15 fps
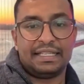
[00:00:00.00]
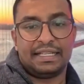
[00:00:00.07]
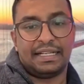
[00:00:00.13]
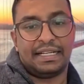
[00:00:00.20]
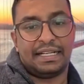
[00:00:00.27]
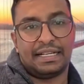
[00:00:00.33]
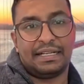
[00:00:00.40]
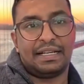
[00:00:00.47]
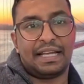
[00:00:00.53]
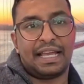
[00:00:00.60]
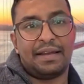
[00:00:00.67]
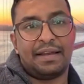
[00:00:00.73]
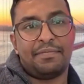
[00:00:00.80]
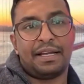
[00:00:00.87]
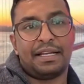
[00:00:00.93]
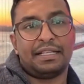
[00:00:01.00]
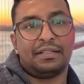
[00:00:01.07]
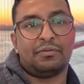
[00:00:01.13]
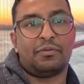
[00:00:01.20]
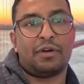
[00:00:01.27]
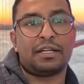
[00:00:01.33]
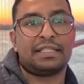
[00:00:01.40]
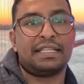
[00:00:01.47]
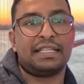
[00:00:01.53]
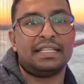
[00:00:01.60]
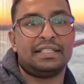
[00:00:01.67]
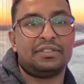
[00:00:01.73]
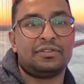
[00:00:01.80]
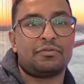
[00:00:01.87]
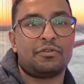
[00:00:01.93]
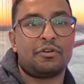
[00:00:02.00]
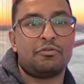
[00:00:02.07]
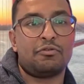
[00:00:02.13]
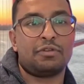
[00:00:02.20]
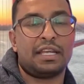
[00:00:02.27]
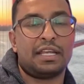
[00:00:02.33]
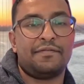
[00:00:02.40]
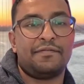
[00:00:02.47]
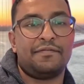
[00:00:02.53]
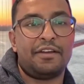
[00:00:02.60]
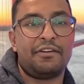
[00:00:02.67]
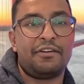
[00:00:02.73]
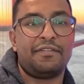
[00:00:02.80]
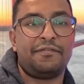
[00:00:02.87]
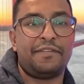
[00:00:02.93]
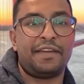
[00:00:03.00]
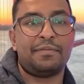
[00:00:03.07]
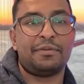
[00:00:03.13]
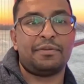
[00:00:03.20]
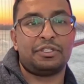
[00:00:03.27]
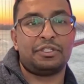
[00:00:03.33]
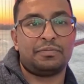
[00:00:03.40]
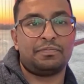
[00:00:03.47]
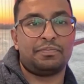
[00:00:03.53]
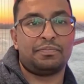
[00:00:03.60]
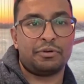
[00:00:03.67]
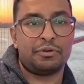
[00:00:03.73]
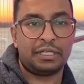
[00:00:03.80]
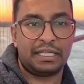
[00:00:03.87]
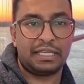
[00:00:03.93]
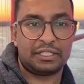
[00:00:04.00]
And Michael Watkins wrote a very famous book.